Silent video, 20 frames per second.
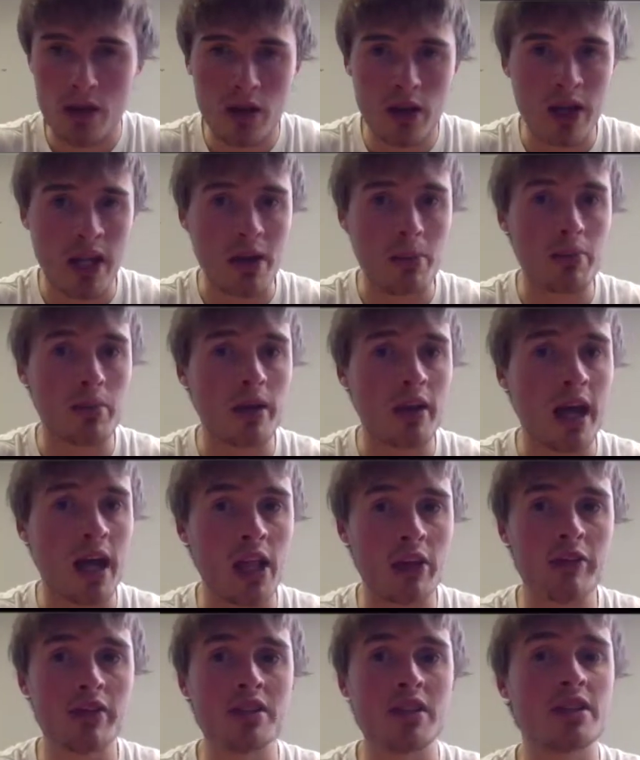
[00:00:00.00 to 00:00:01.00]
Keep
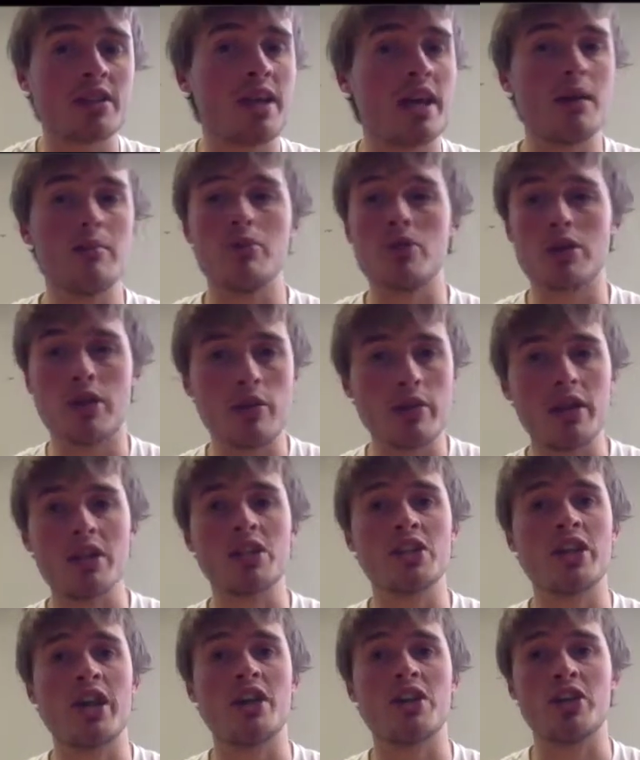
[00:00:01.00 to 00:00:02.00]
calories the same, there's no need to
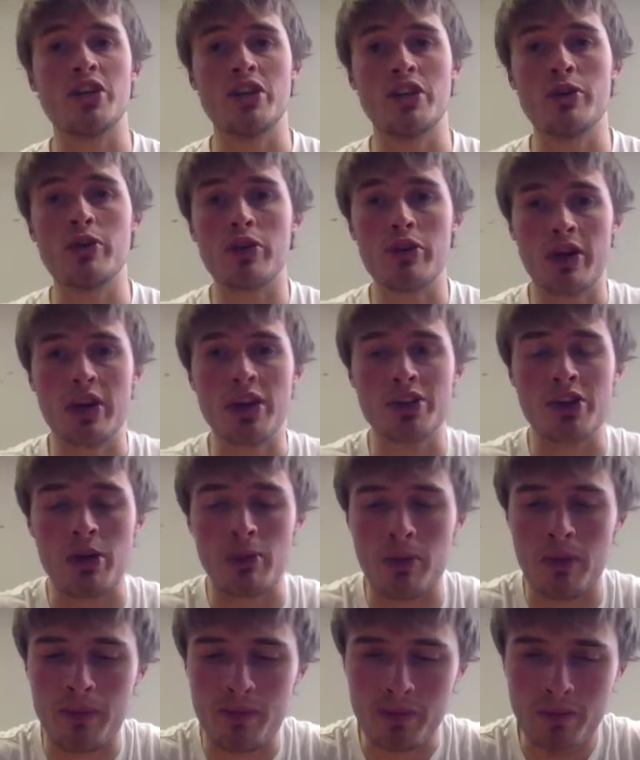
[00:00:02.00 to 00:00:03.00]
change it, you're doing a great job.
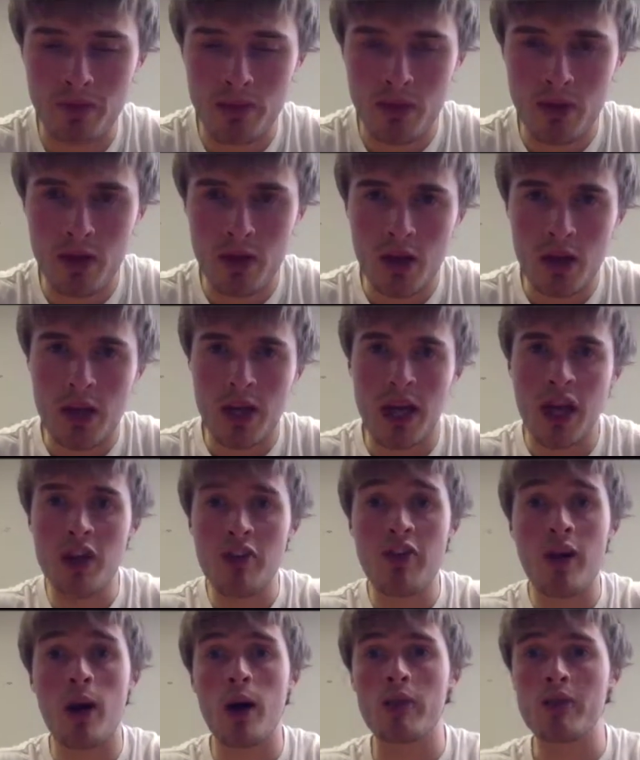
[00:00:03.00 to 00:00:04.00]

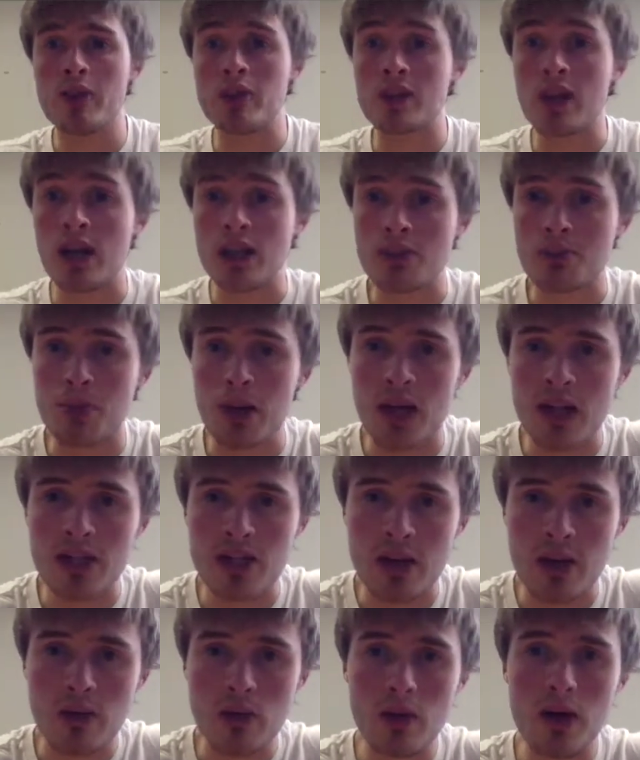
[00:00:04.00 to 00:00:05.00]
If, however, you start to
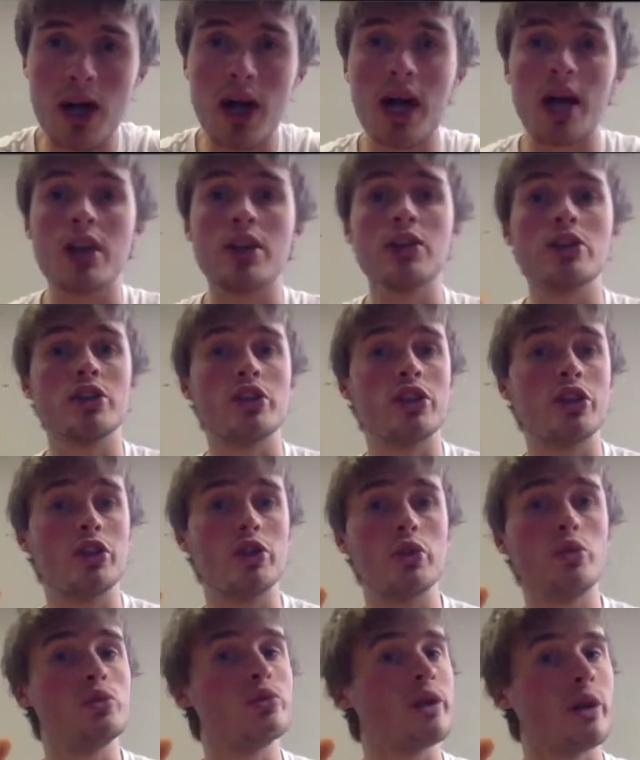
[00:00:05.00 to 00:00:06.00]
plateau and
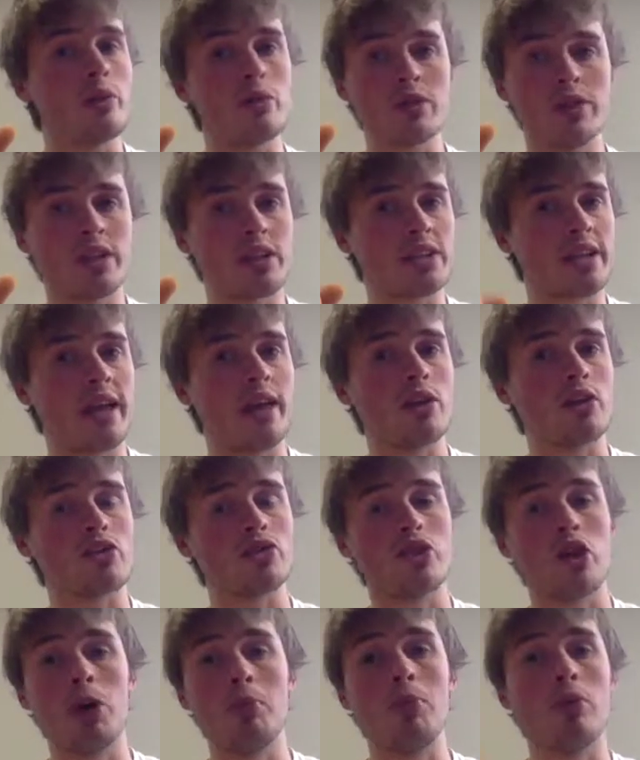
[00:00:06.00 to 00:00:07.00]
you don't see the scales
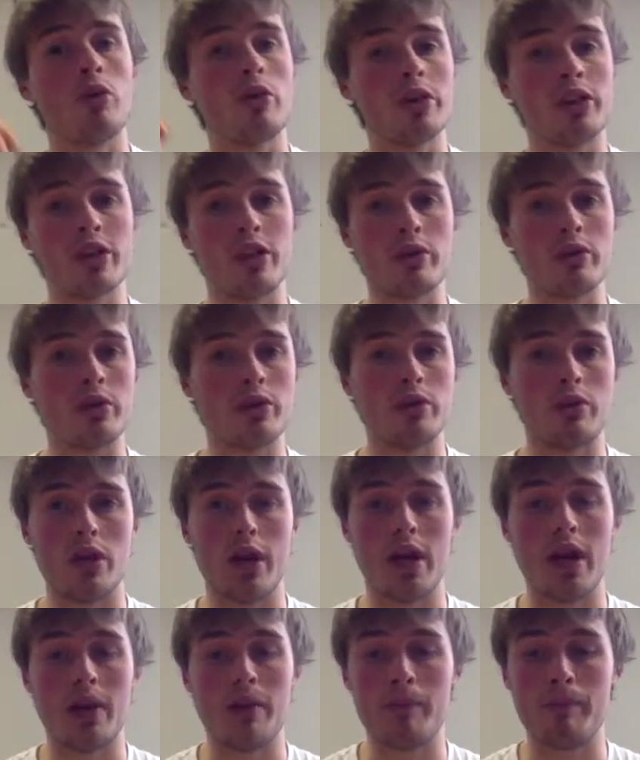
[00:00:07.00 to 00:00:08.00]
drop or you
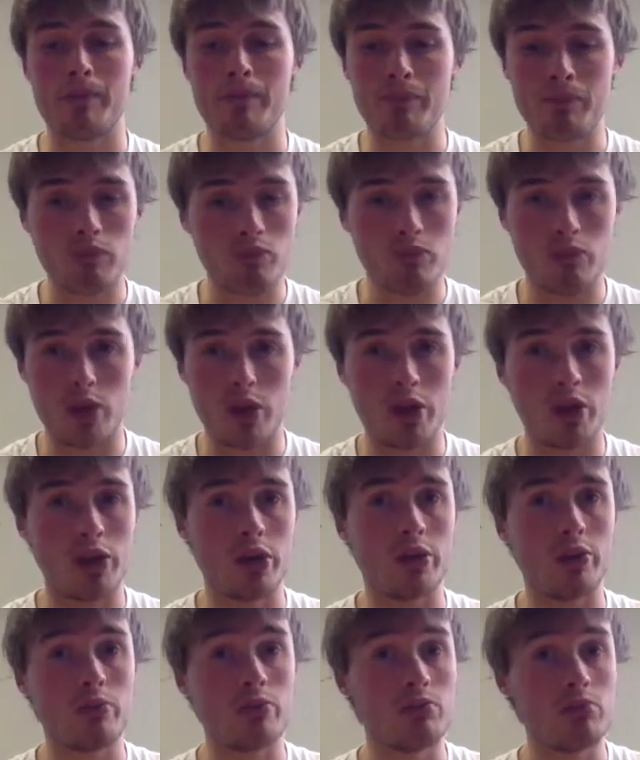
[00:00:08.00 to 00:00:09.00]

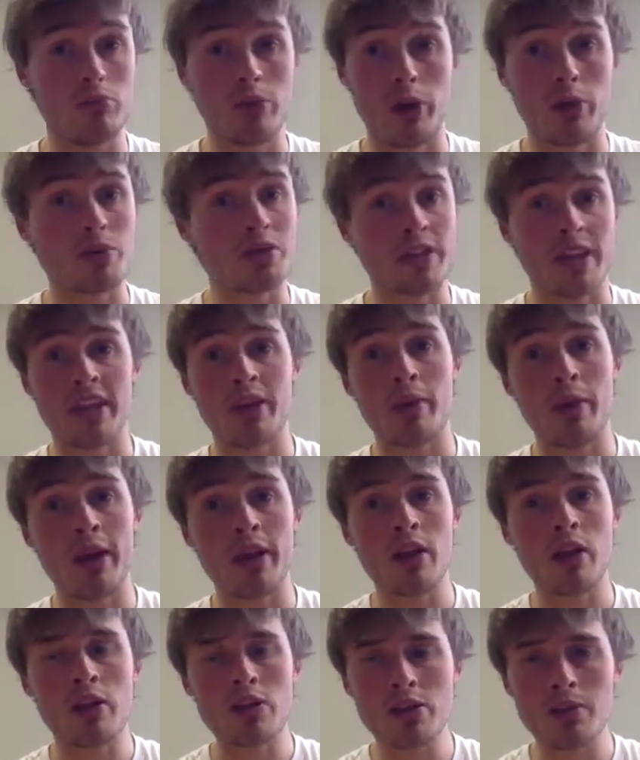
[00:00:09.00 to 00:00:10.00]
don't see any
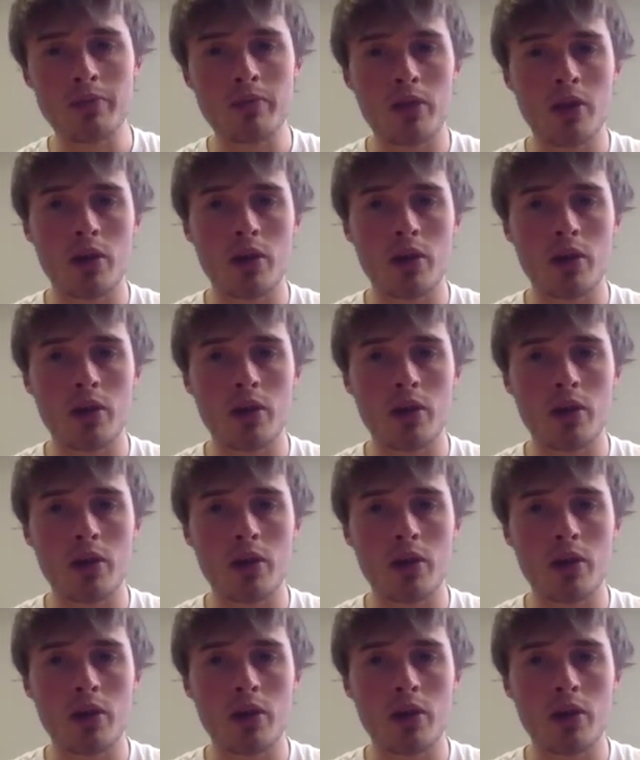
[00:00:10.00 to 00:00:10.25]
weight loss,